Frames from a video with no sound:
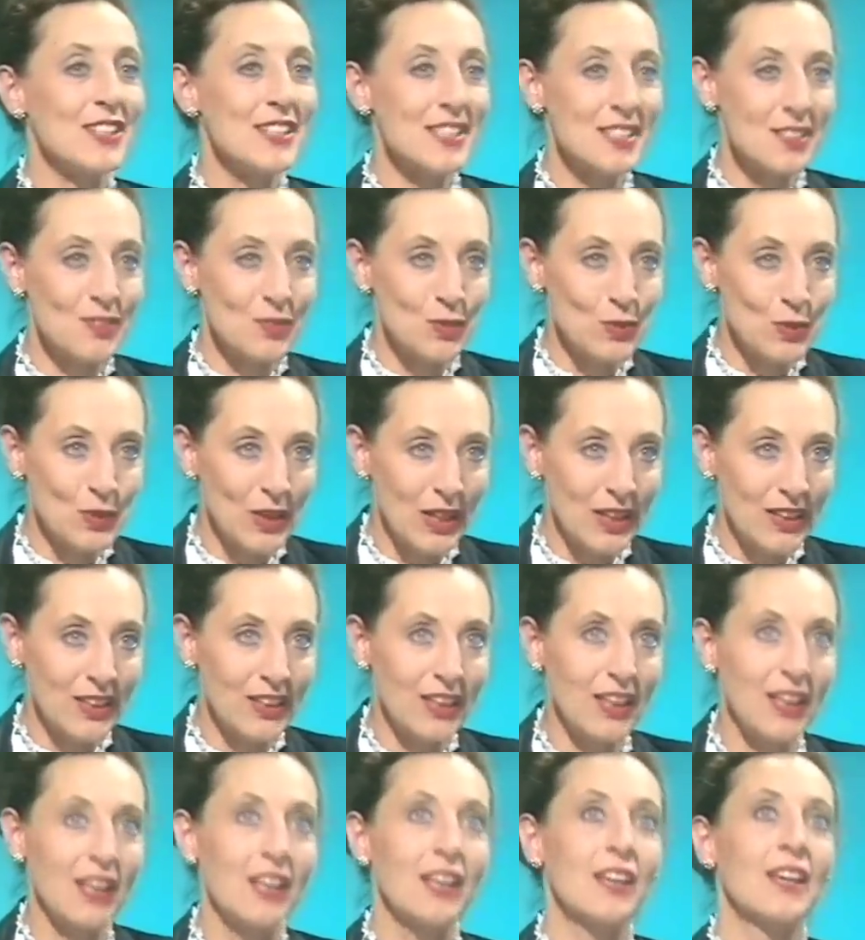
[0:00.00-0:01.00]
First of all, I
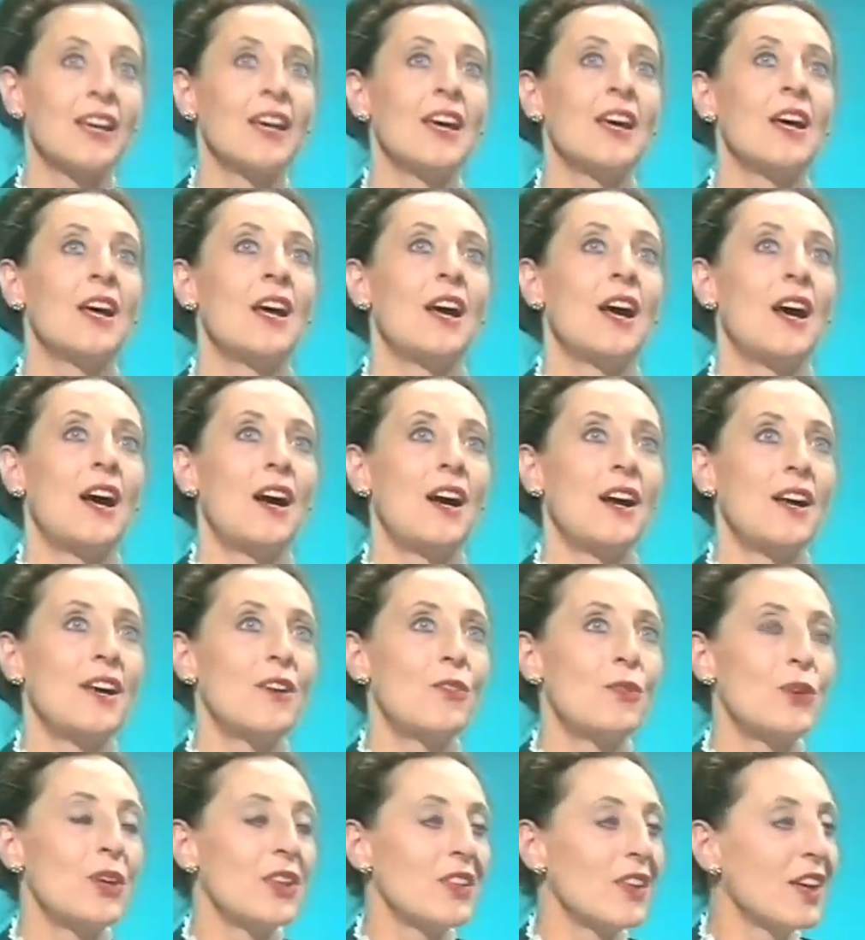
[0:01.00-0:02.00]
think uh,
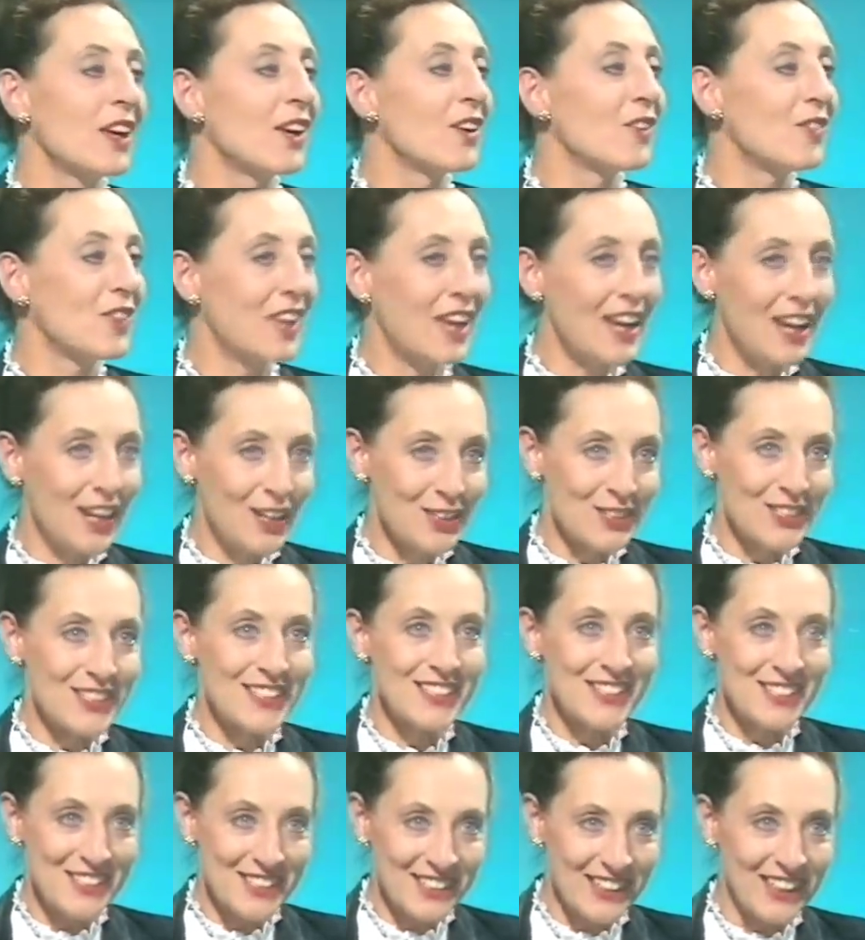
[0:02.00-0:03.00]
if we think of the
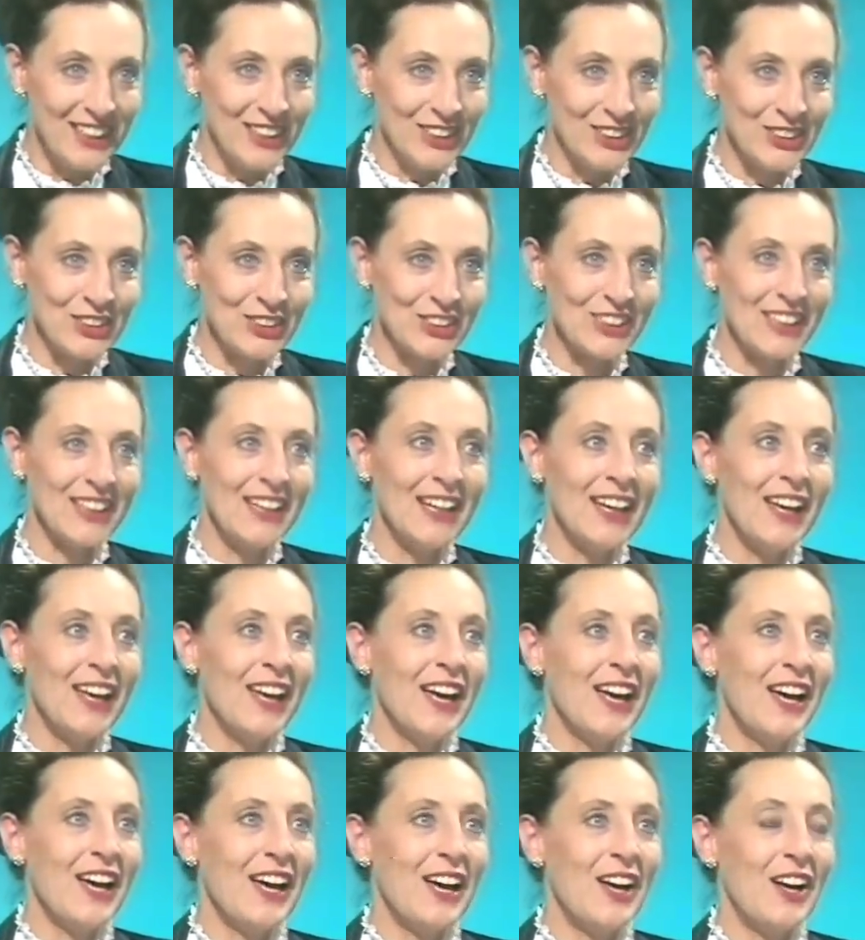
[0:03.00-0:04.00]
house as such,
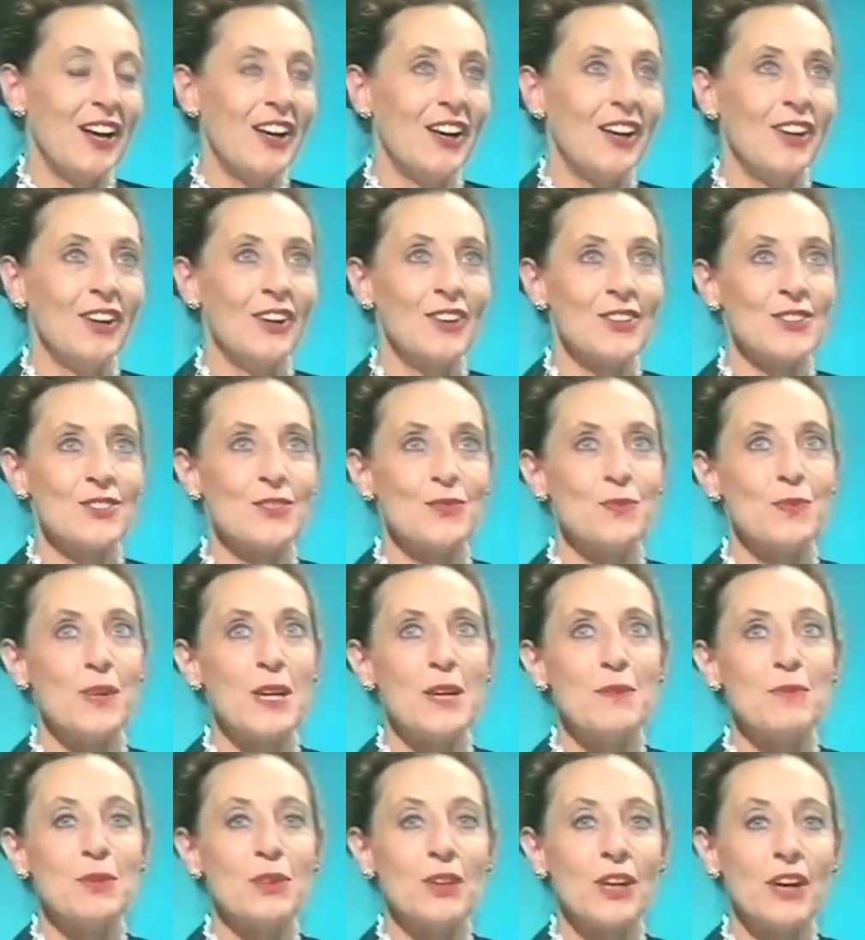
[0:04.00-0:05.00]
uh, a lot of
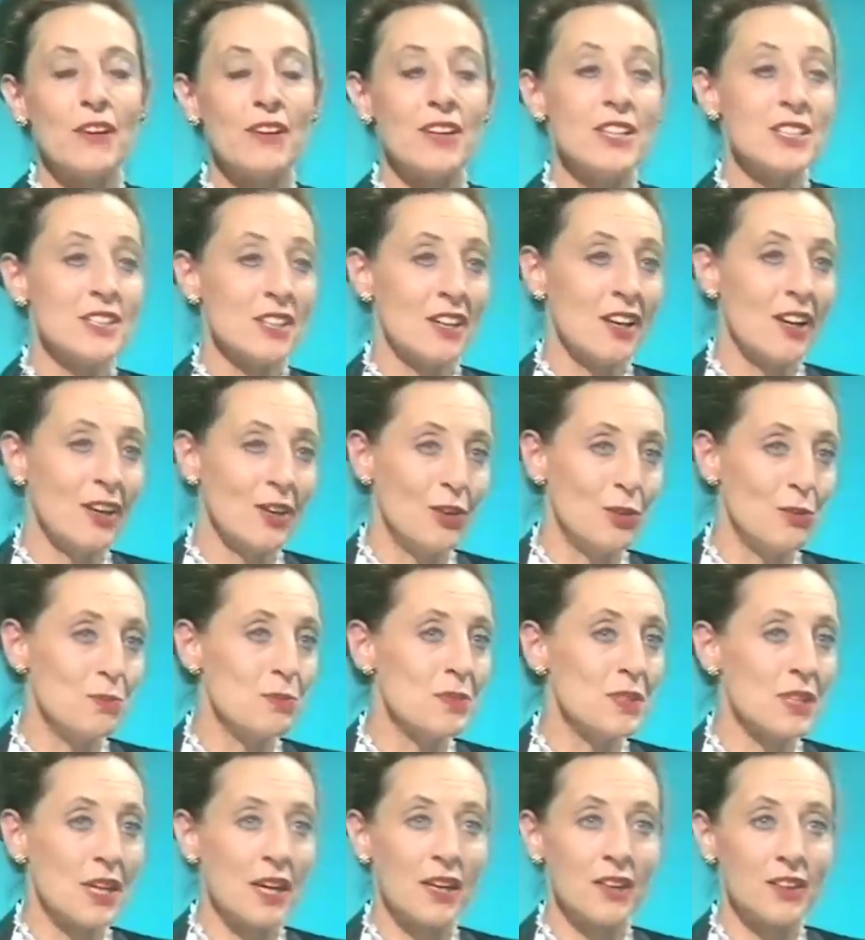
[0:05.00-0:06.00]
people go into
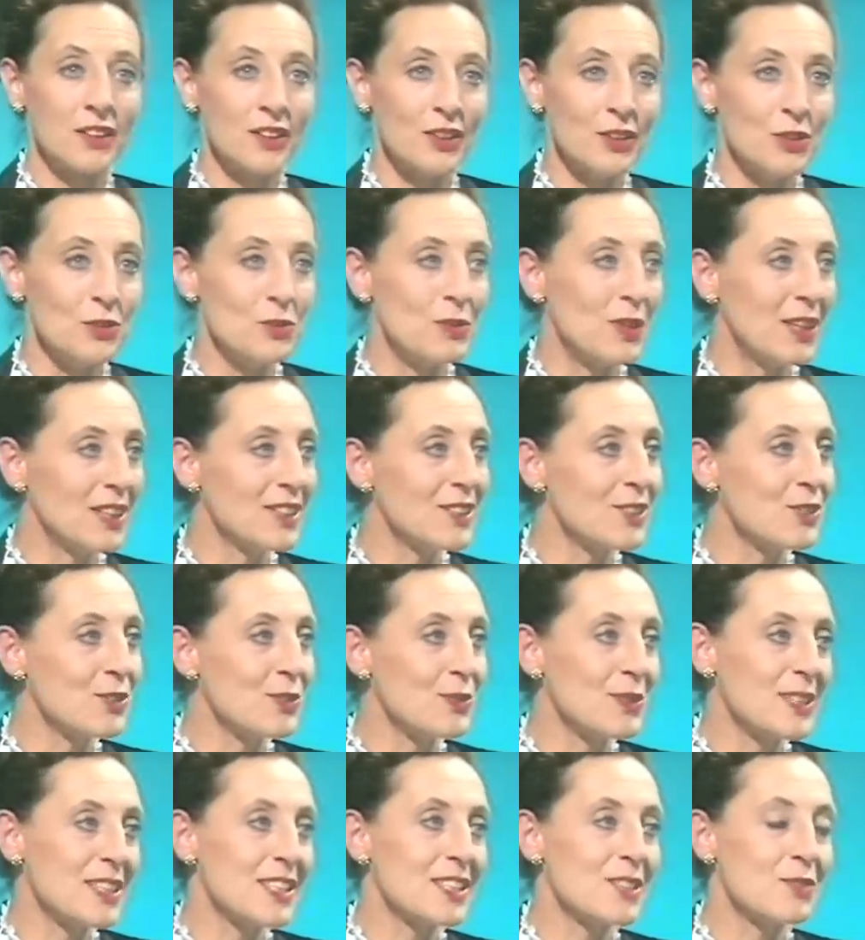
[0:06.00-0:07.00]
homes, either new ones
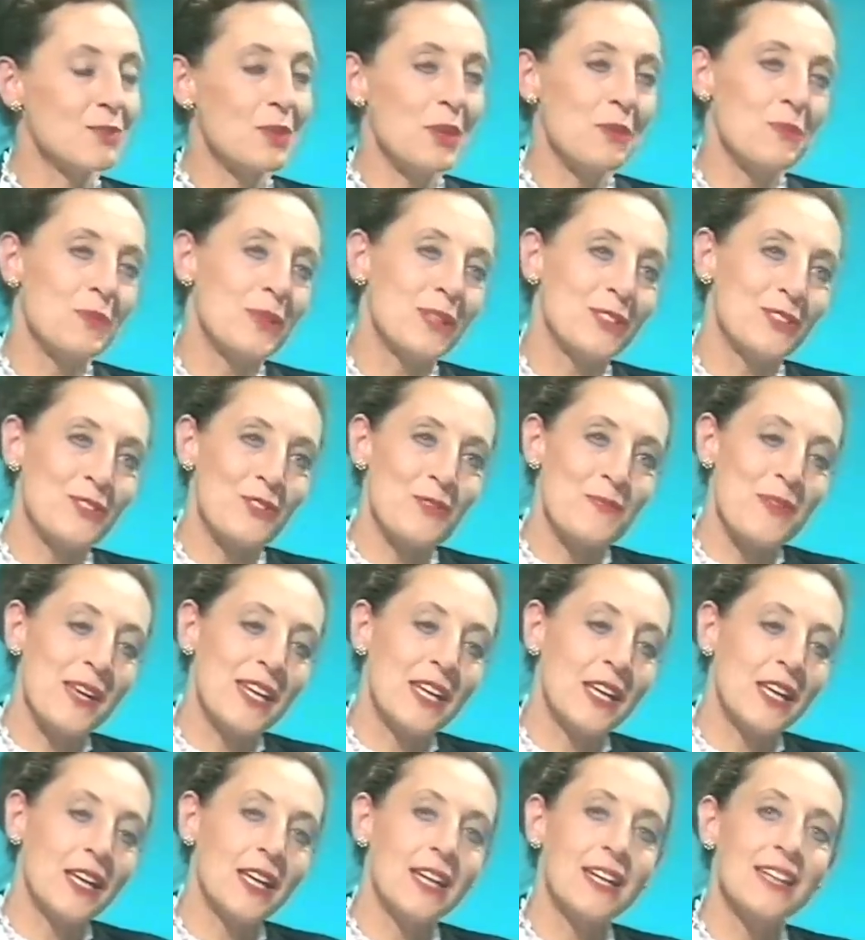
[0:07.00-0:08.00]
or ones that have been built for
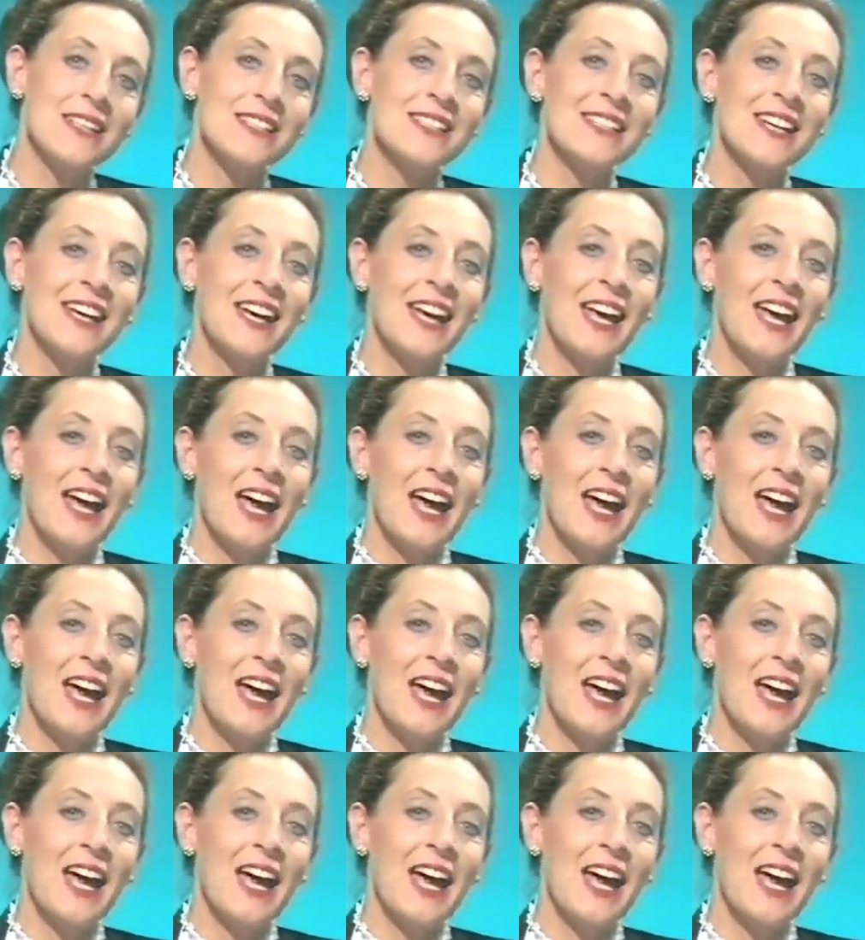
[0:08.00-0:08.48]
many years,